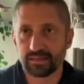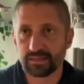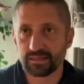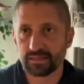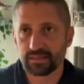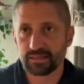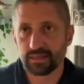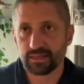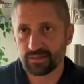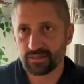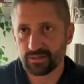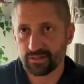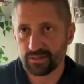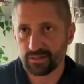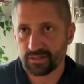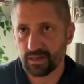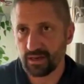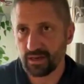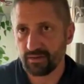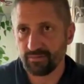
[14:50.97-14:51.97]
It's
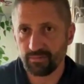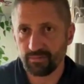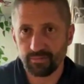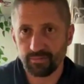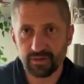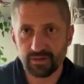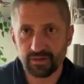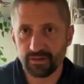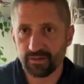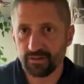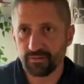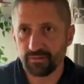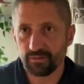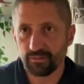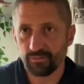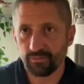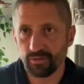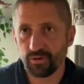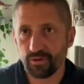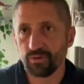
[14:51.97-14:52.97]
just kind of a middle of the
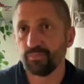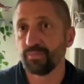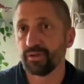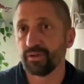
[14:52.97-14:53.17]
road,